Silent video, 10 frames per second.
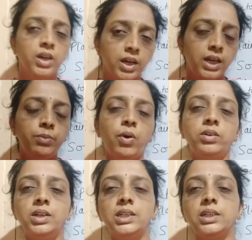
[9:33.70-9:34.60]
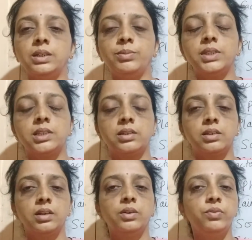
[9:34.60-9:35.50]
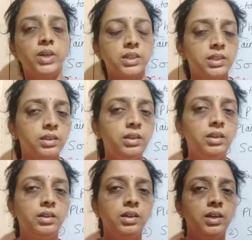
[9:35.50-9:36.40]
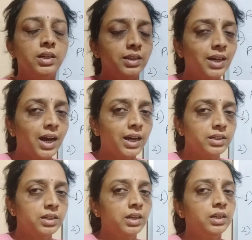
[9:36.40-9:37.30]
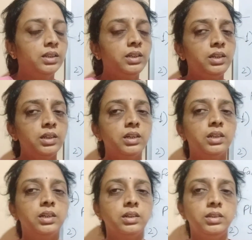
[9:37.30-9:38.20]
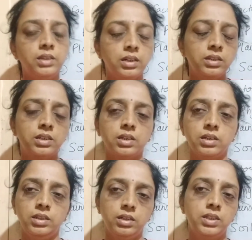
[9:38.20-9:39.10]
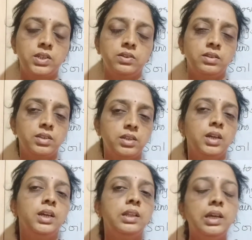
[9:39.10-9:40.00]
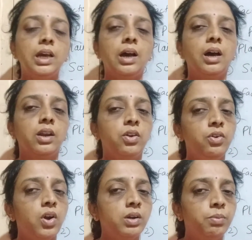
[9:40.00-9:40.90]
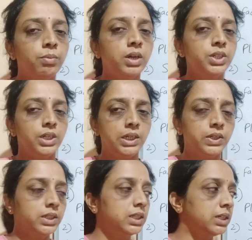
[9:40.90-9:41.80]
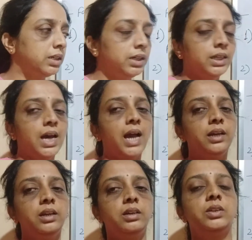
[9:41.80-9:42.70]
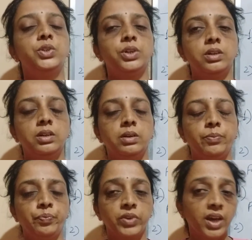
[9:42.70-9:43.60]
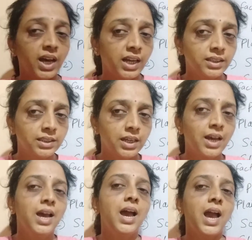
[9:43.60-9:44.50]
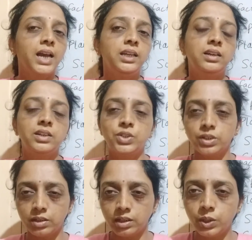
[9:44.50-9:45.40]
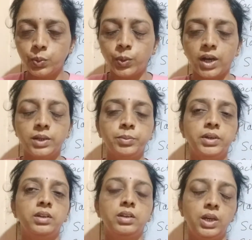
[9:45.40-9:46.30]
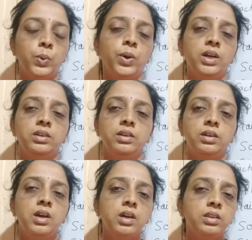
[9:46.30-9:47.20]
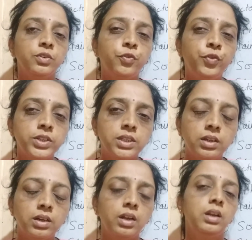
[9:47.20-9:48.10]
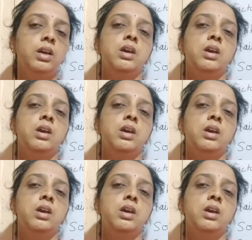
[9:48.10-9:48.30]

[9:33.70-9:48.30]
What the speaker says: In modern times, we are seeing that the youngsters, they are not much interested in agriculture, as agriculture require the physical